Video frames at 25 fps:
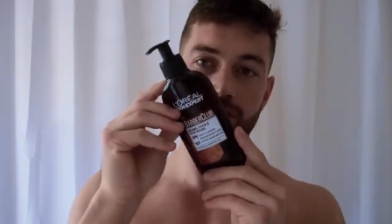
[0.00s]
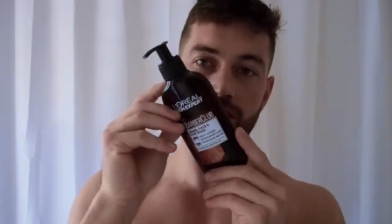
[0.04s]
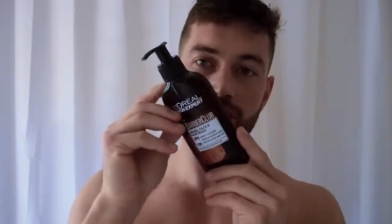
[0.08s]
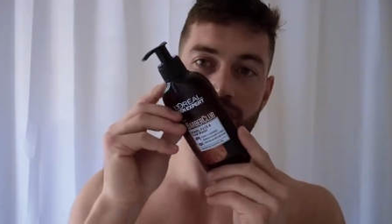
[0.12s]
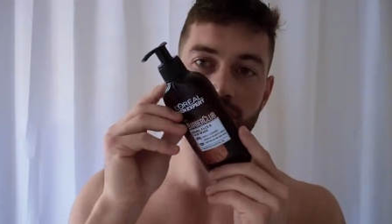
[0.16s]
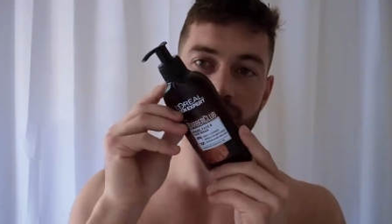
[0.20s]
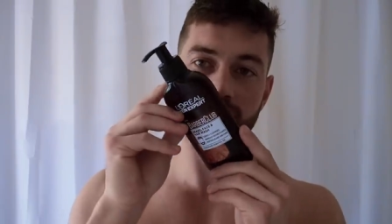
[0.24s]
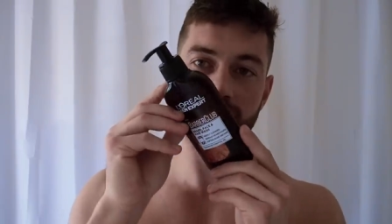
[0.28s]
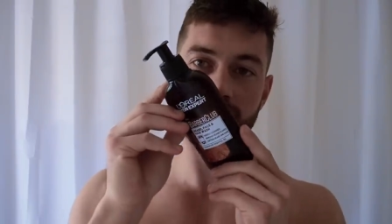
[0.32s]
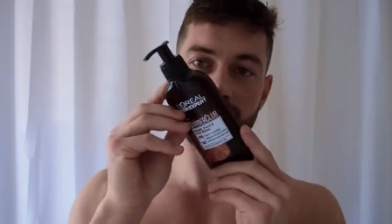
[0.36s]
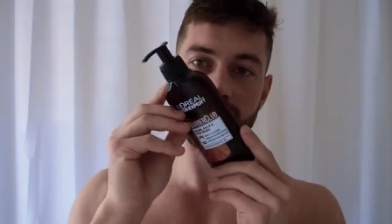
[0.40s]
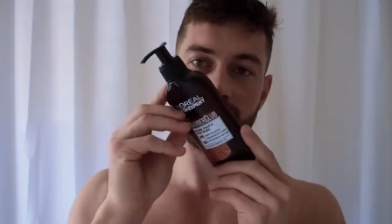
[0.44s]

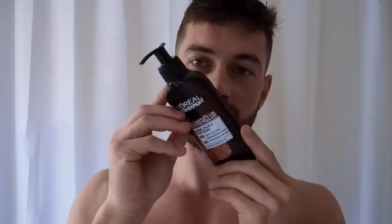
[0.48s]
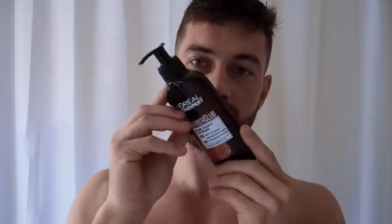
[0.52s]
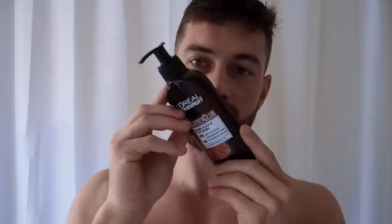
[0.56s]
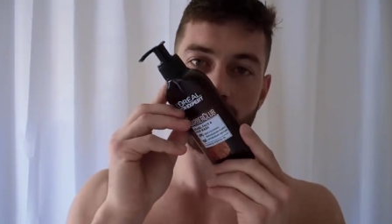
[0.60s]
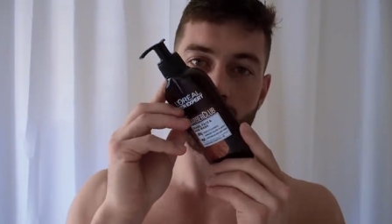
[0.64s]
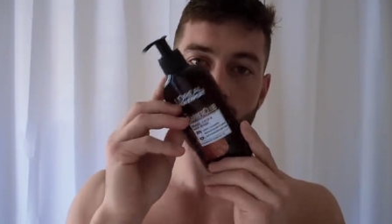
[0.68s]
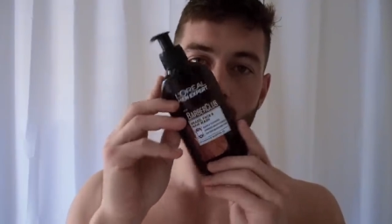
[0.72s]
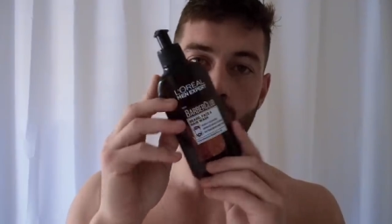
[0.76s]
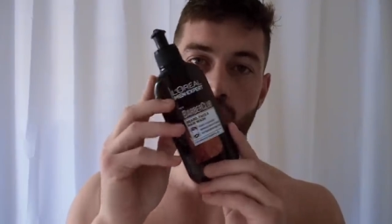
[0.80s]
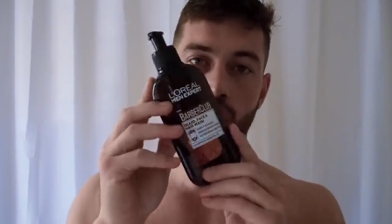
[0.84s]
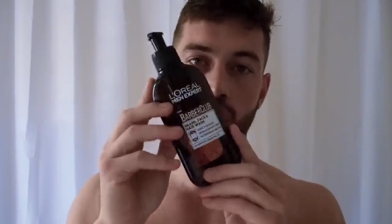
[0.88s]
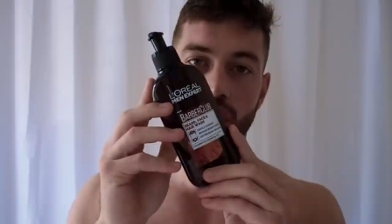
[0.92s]
product is
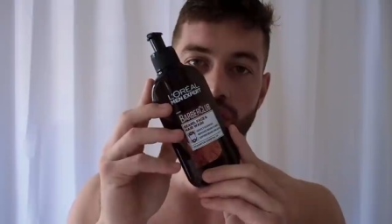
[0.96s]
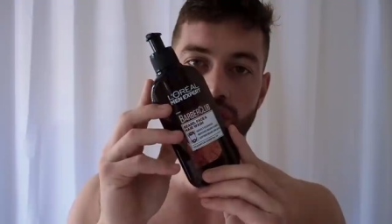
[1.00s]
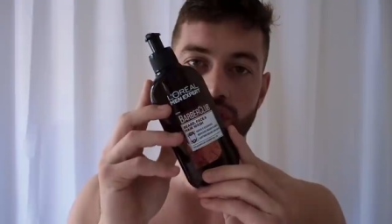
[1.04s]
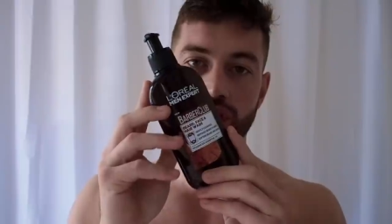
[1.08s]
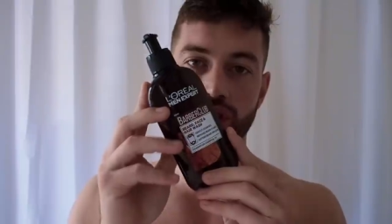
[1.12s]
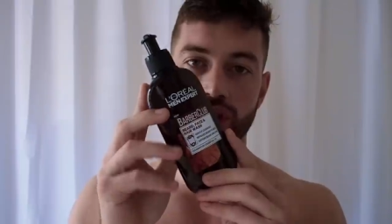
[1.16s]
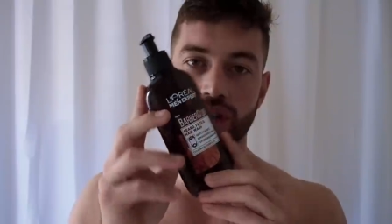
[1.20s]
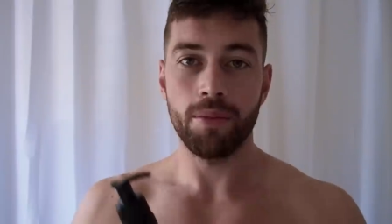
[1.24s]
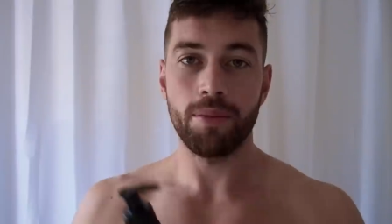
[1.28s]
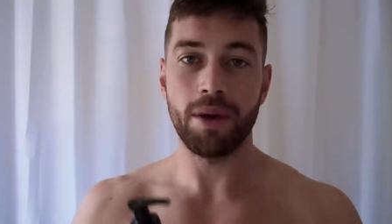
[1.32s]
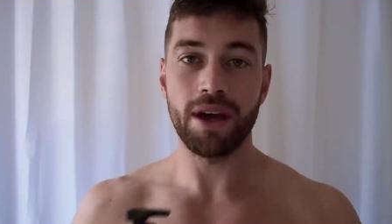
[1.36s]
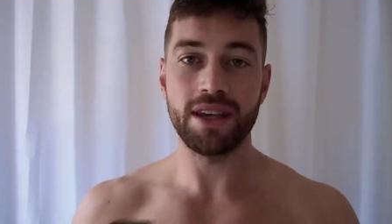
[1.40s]
a
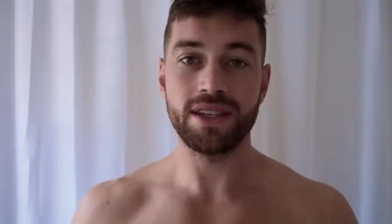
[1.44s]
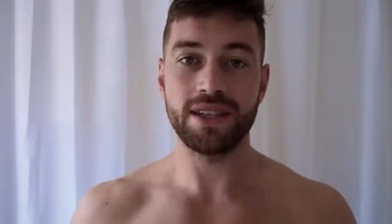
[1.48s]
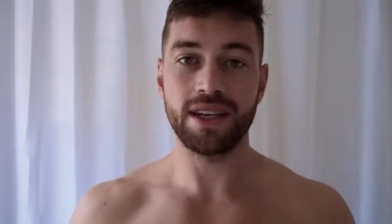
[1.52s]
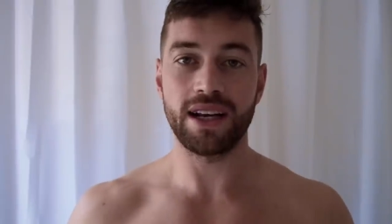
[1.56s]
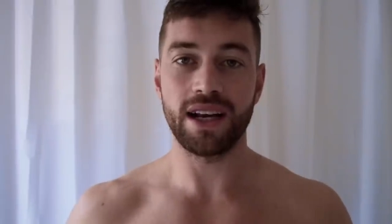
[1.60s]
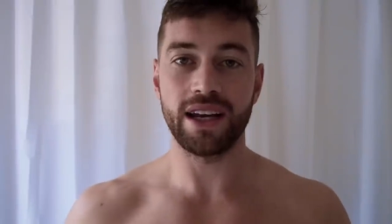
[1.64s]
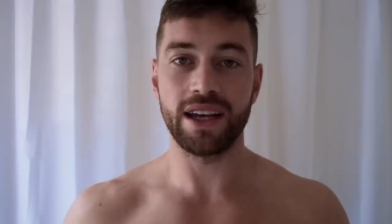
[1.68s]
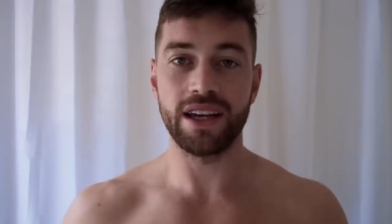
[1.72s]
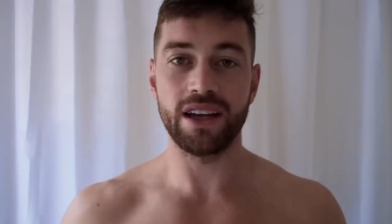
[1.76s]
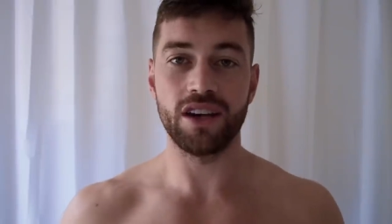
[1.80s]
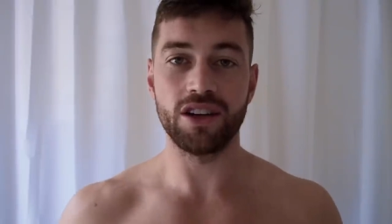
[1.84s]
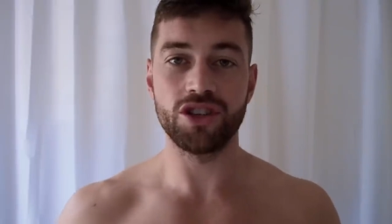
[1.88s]
wash.
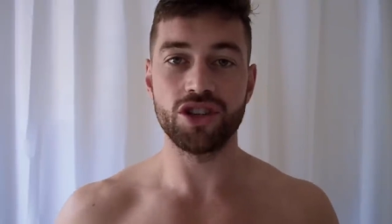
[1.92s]
Basically,